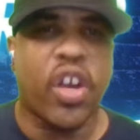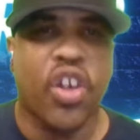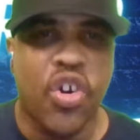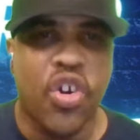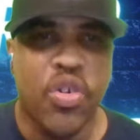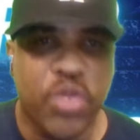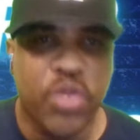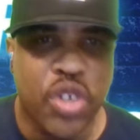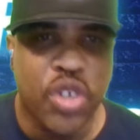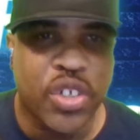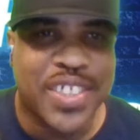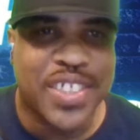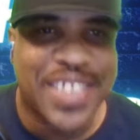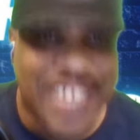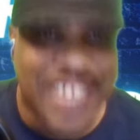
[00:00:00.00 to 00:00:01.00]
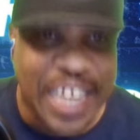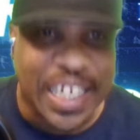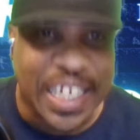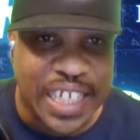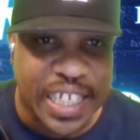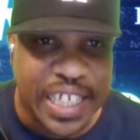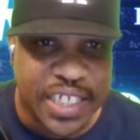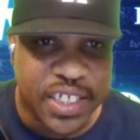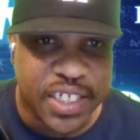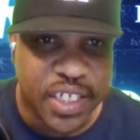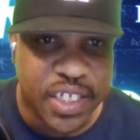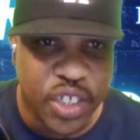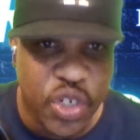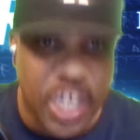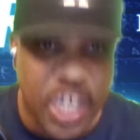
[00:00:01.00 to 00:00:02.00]
on your sickness.
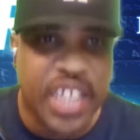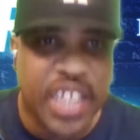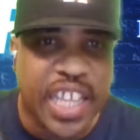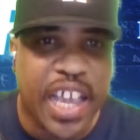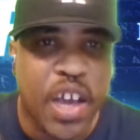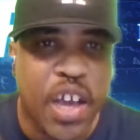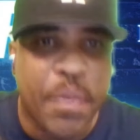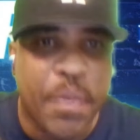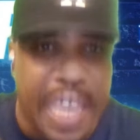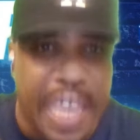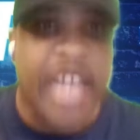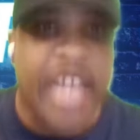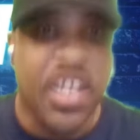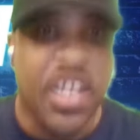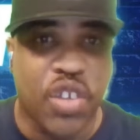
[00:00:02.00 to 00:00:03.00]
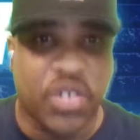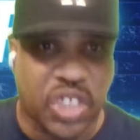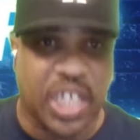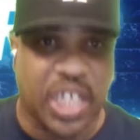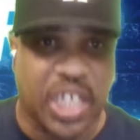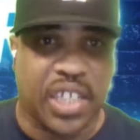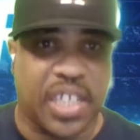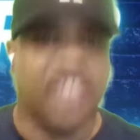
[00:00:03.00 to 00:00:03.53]
You need to help in your sickness,